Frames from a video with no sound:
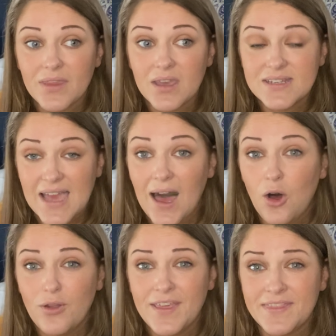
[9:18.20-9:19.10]

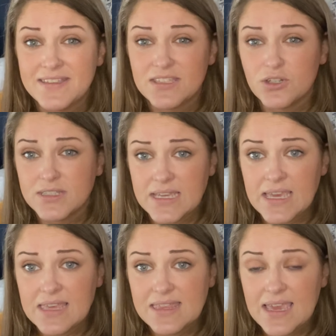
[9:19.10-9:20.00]
towel than this little
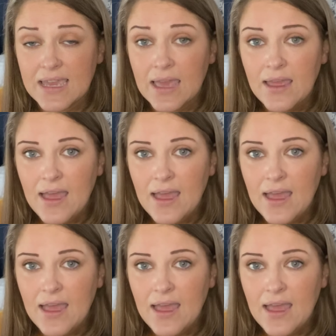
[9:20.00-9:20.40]
dinky thing,